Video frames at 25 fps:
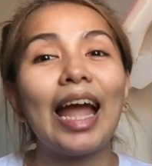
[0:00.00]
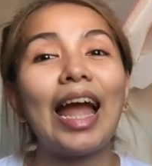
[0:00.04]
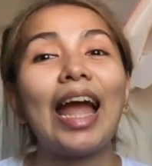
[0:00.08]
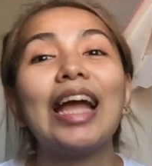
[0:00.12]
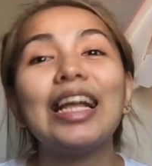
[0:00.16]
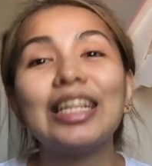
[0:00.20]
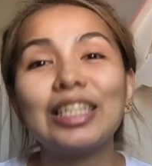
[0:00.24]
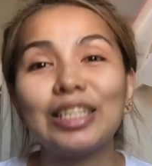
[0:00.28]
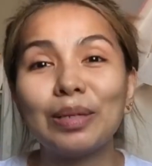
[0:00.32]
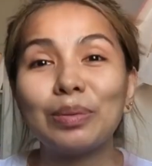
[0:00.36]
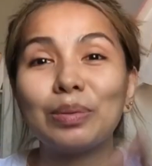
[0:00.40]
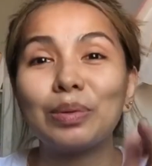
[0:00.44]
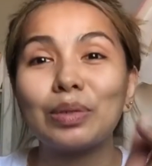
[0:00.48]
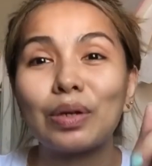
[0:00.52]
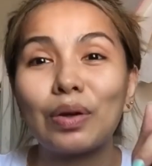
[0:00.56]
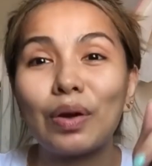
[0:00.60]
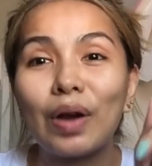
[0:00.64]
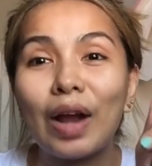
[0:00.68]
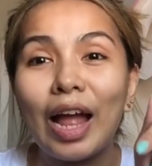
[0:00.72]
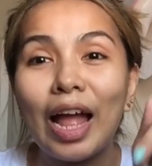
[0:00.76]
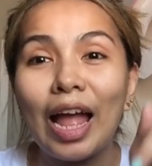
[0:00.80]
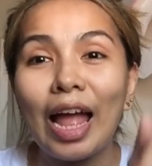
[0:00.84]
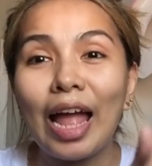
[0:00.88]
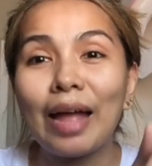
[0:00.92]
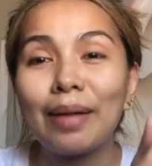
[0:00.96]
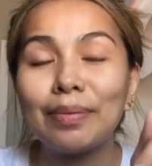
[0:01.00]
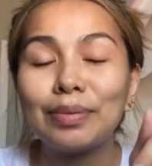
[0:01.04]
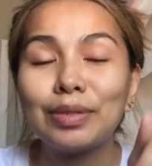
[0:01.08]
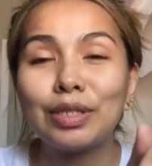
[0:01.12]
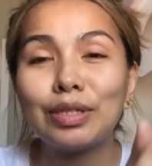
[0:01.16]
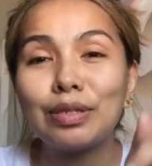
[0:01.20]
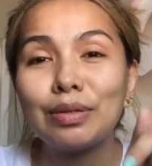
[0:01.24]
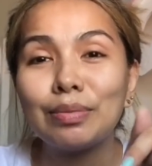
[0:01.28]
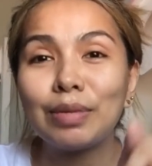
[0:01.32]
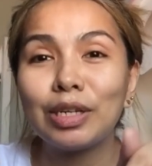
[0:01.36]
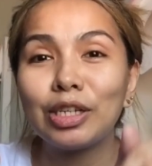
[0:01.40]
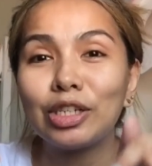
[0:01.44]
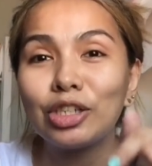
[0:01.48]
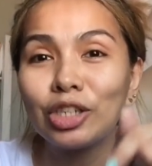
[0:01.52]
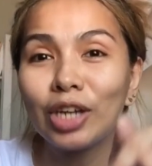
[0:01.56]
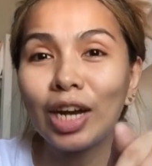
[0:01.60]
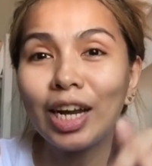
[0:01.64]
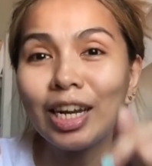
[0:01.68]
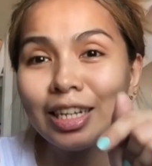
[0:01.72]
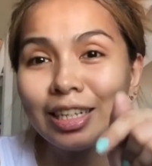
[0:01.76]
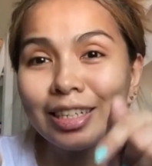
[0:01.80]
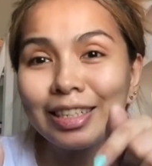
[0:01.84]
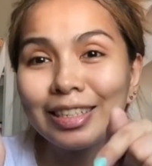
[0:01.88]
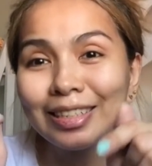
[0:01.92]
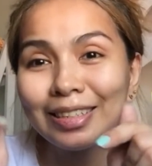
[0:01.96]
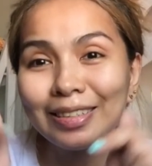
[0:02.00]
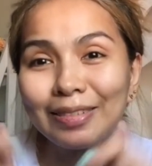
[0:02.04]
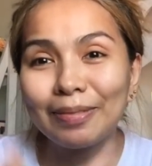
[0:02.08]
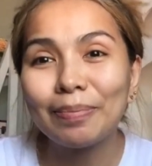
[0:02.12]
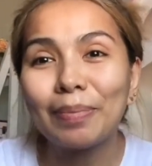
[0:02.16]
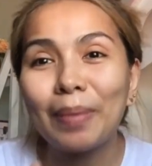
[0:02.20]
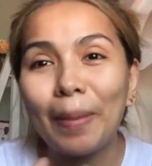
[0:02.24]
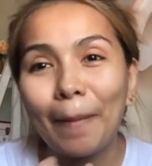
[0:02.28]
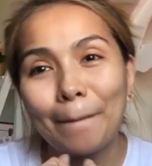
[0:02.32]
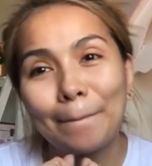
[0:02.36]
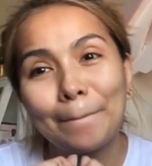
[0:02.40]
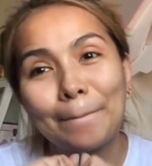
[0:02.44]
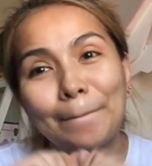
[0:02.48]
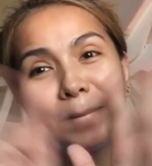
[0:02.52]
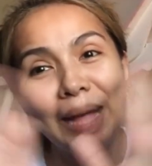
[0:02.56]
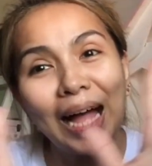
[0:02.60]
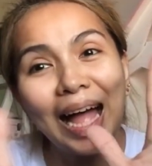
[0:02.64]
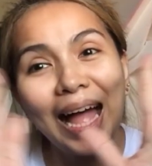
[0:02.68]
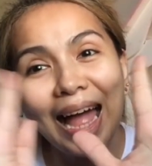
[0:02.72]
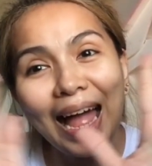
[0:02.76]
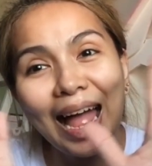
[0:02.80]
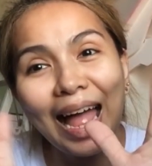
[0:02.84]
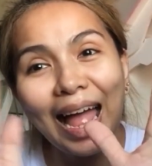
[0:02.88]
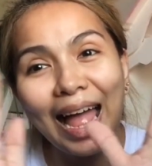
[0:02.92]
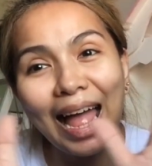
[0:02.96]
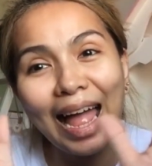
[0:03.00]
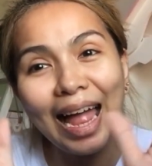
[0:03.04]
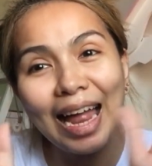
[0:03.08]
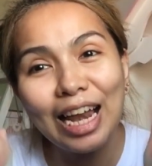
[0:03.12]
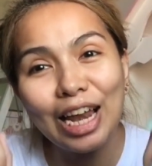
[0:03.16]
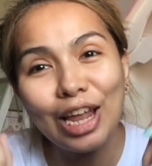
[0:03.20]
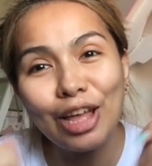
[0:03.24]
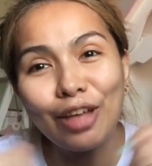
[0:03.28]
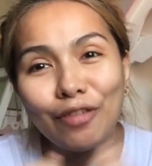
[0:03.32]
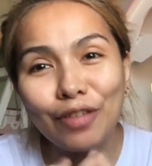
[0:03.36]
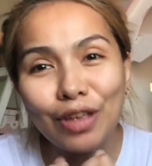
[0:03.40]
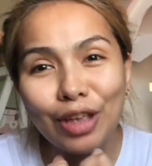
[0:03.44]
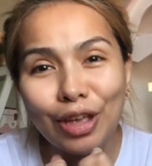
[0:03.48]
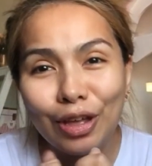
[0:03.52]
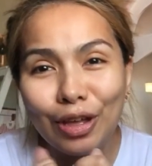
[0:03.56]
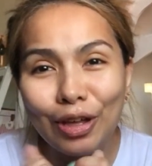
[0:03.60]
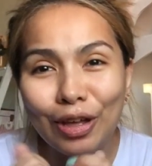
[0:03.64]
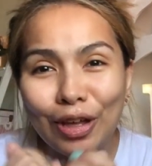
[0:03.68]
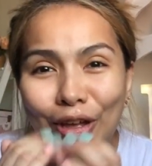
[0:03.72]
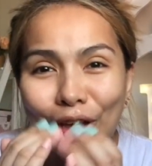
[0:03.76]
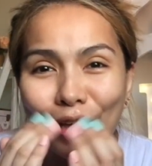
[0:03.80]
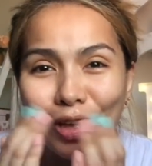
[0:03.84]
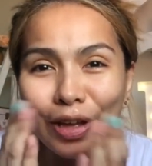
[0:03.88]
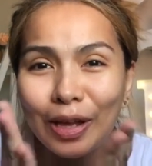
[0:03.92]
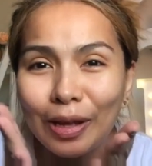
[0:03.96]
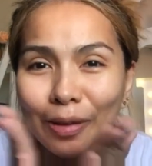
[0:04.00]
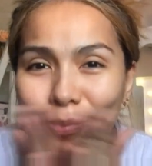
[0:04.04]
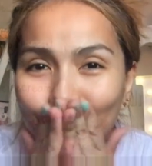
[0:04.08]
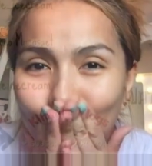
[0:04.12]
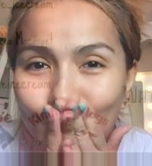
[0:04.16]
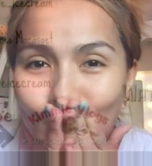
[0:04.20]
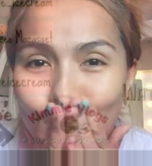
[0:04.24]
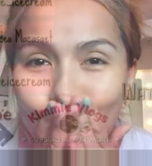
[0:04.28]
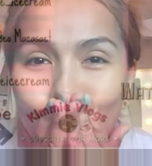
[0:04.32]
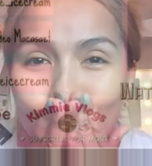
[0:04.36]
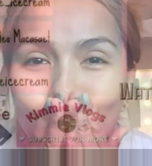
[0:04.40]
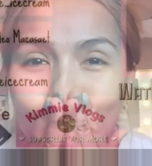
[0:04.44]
and subscribe to my channel. Bye. Love you.